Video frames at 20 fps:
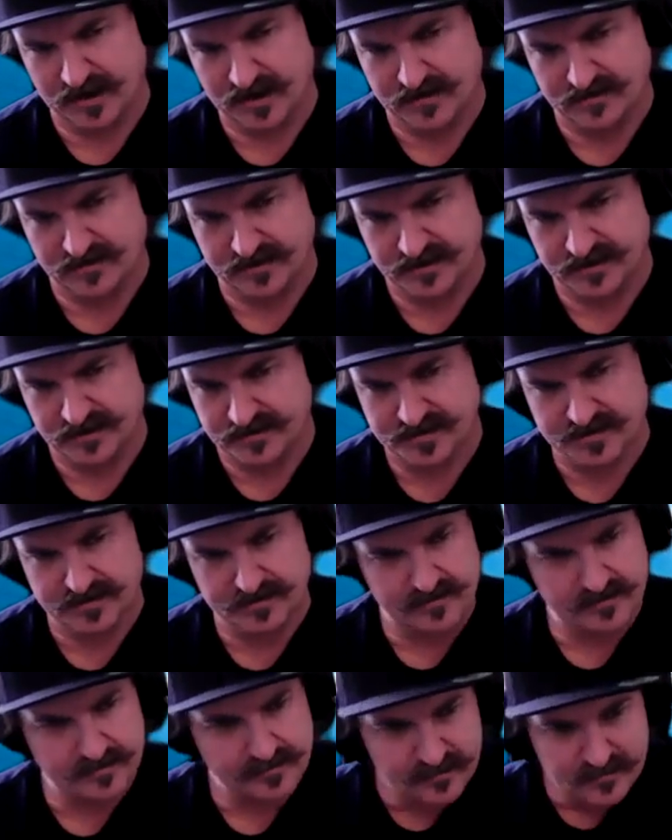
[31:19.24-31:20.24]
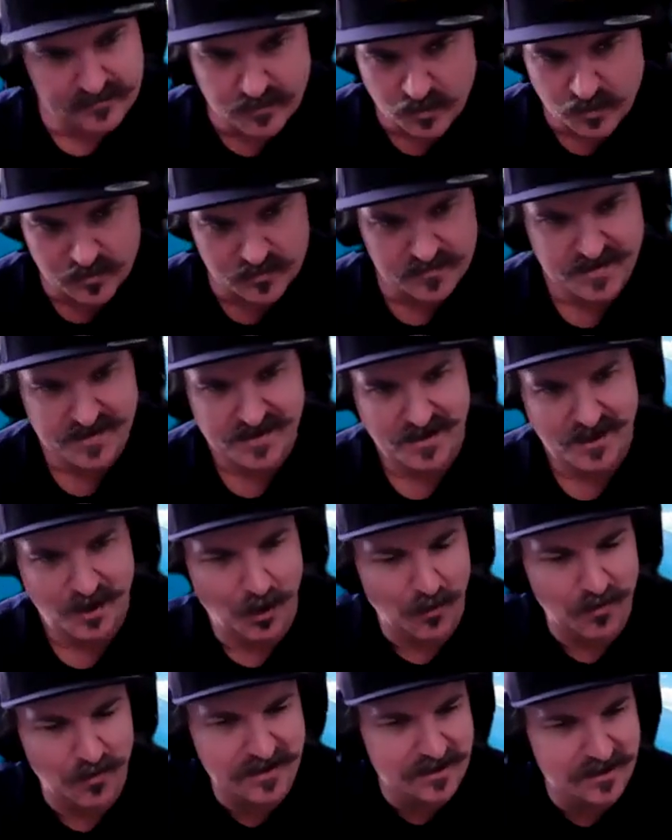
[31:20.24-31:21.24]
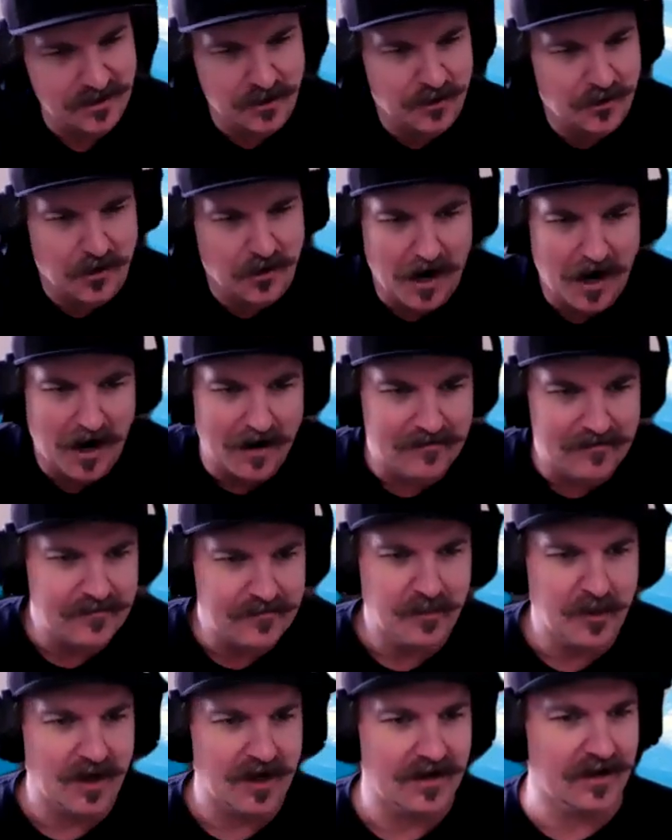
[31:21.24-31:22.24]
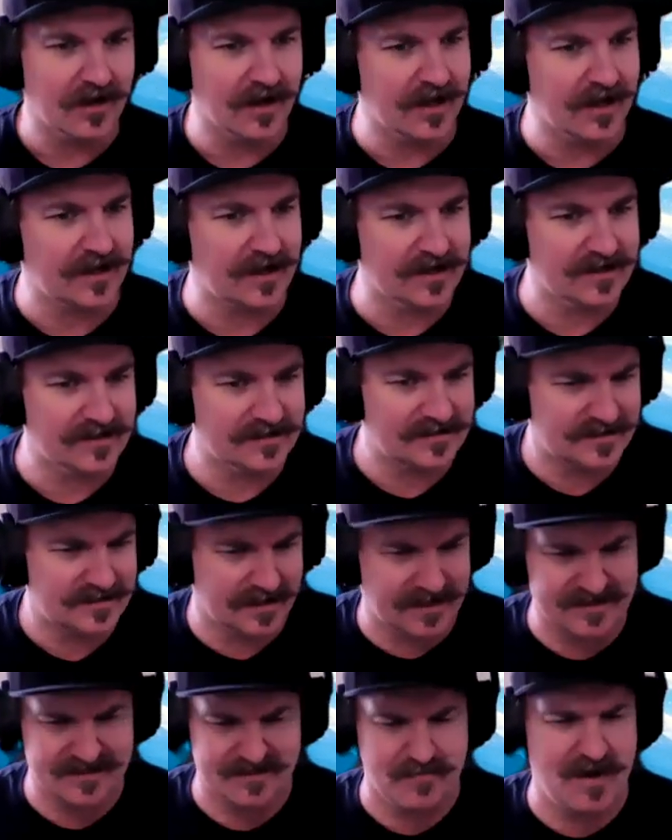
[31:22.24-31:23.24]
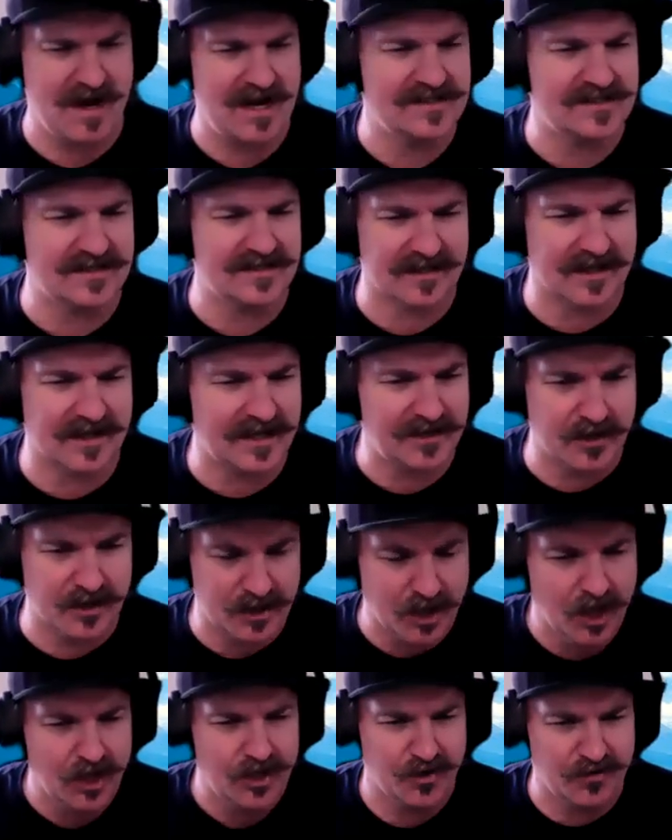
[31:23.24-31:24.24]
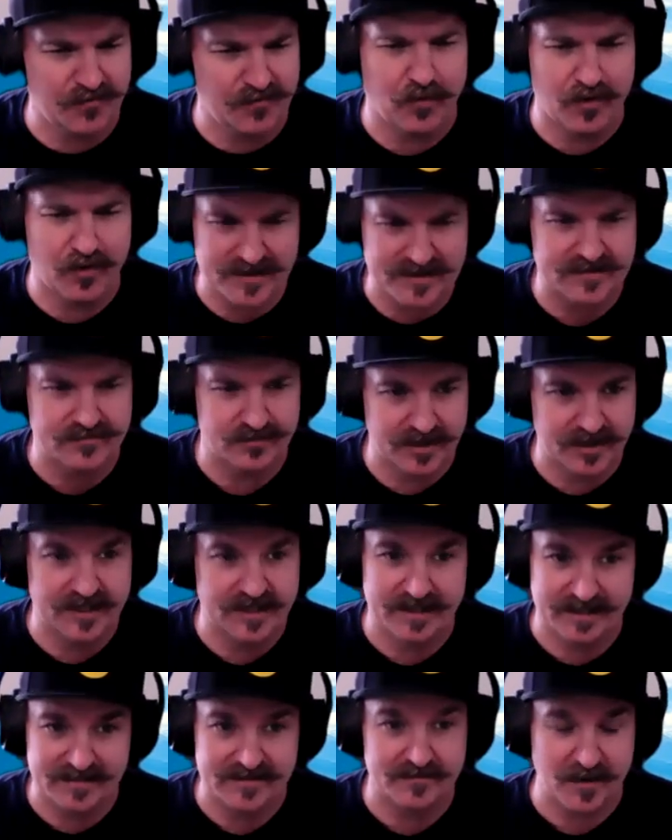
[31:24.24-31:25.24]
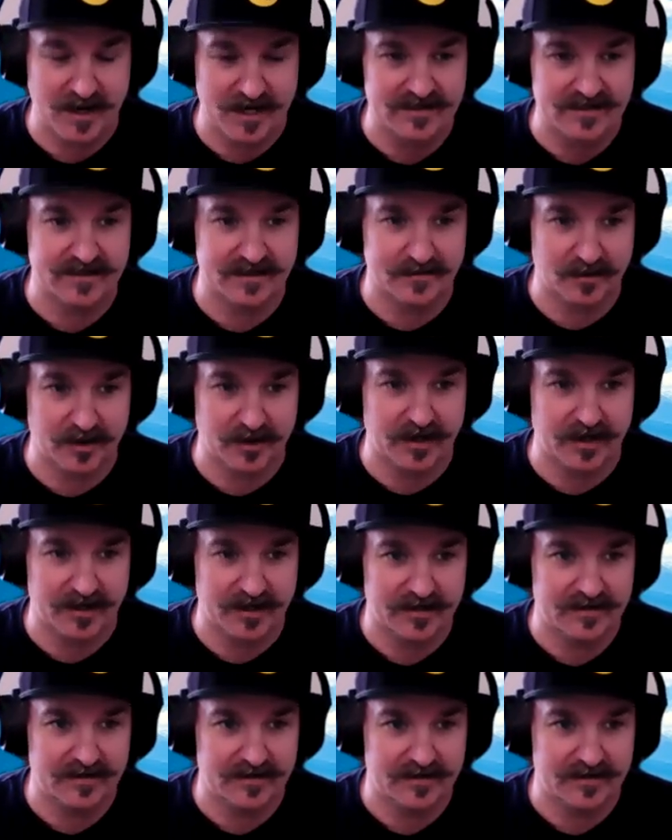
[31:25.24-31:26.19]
I know you're still honing your craft. But like, I just think yeah. it's amazing. Like you, your voice really is amazing, buddy.